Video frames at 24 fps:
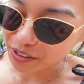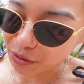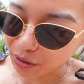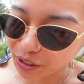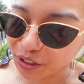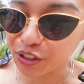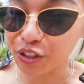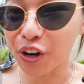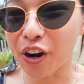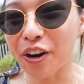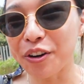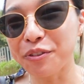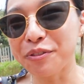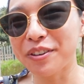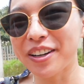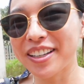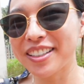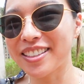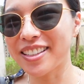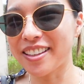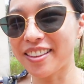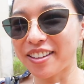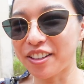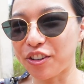or
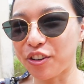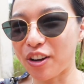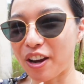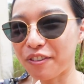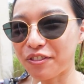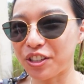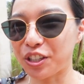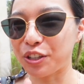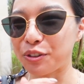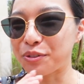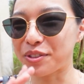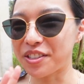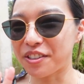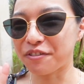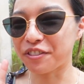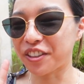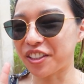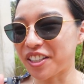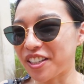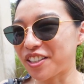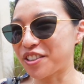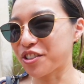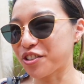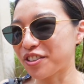non-whites and then you have to use
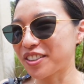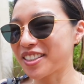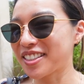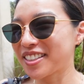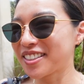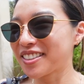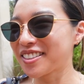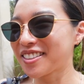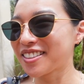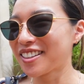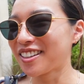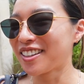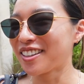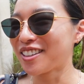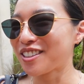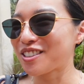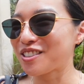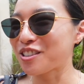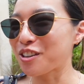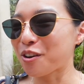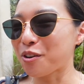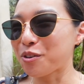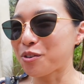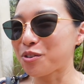different entrances.
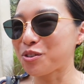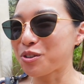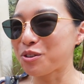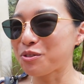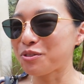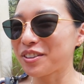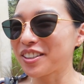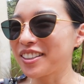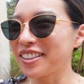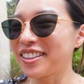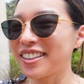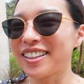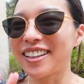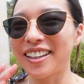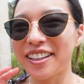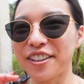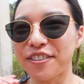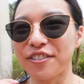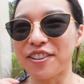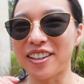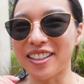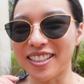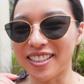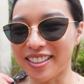So to really
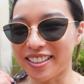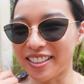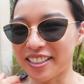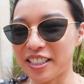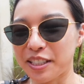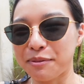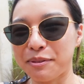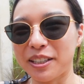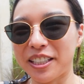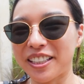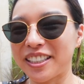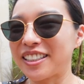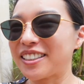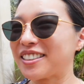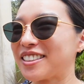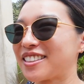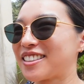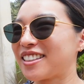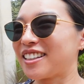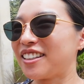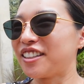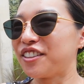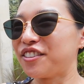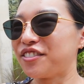give us an experience
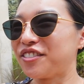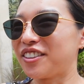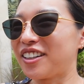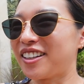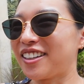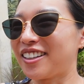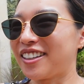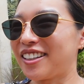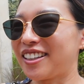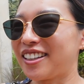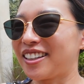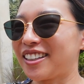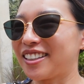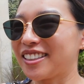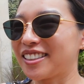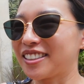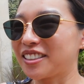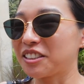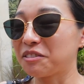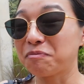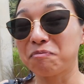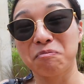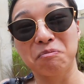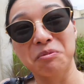of uh,
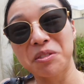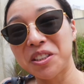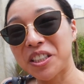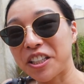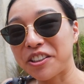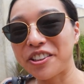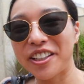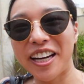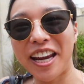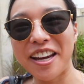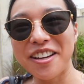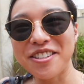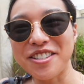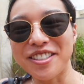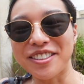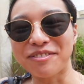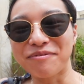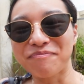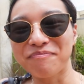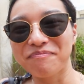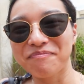segregation.